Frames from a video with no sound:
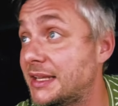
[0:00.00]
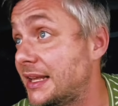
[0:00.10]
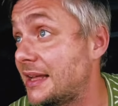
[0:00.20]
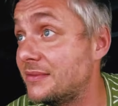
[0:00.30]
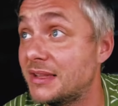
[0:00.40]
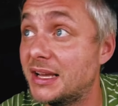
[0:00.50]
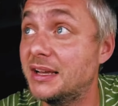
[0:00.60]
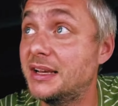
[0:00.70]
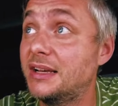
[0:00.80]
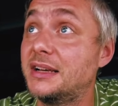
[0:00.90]
And then
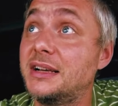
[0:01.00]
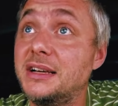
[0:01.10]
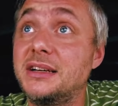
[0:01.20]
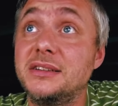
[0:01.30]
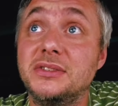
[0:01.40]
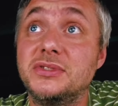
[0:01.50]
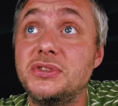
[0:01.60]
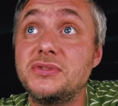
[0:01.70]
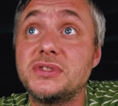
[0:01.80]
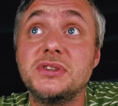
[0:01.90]
you
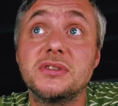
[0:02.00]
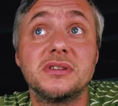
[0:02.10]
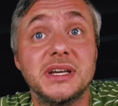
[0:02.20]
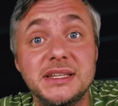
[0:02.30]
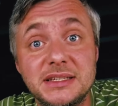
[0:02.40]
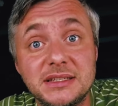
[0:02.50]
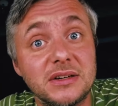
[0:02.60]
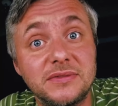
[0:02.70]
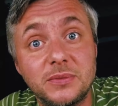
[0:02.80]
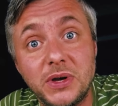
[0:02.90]
choose your editing
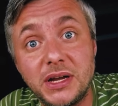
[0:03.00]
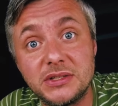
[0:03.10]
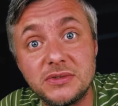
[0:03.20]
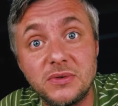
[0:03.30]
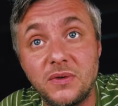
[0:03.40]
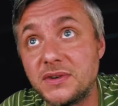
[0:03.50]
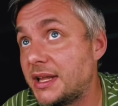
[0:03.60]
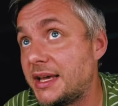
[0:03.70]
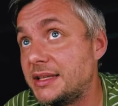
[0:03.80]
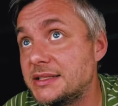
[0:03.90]
software to
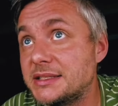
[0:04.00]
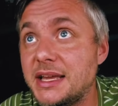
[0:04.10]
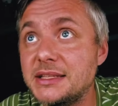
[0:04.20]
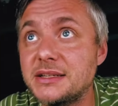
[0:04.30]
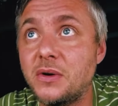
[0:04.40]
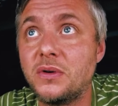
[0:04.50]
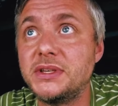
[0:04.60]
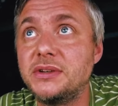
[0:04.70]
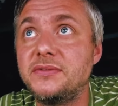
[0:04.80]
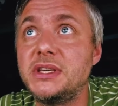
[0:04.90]
overlay this data over
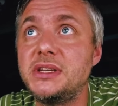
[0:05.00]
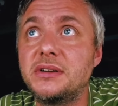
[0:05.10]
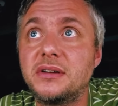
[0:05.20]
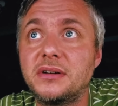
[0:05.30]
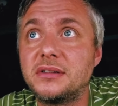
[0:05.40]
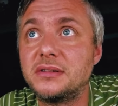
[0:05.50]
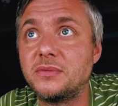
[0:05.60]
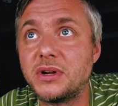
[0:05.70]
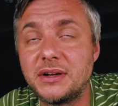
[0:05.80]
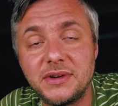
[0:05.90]
your video or
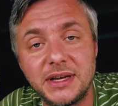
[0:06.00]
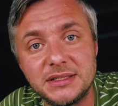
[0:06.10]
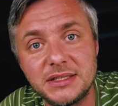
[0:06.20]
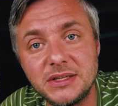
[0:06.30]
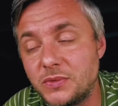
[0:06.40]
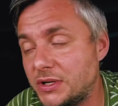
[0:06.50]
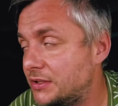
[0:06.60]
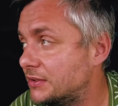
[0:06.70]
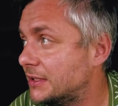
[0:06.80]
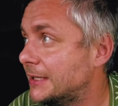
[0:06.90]
whatever else you want to do.